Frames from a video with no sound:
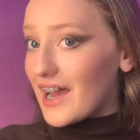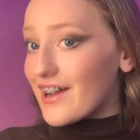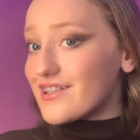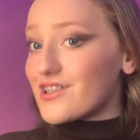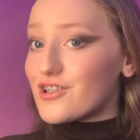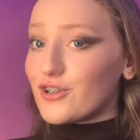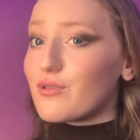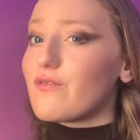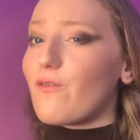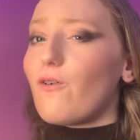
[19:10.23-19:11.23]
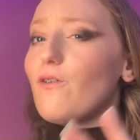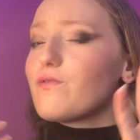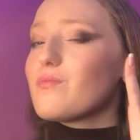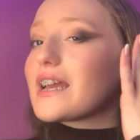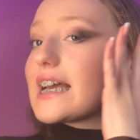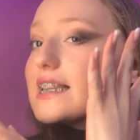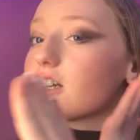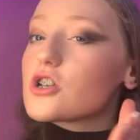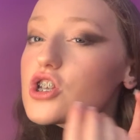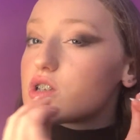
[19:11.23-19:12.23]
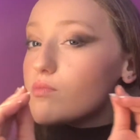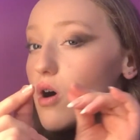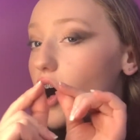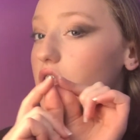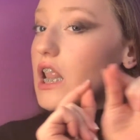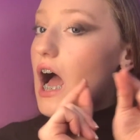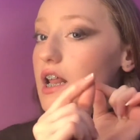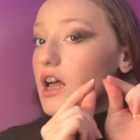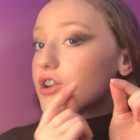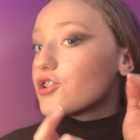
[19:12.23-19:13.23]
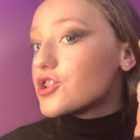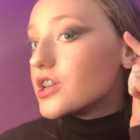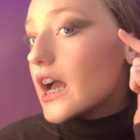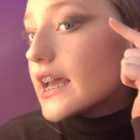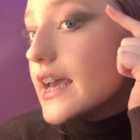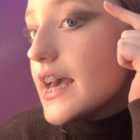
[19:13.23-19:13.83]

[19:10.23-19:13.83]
guys, so we've evolved from like a little small eyeliner to like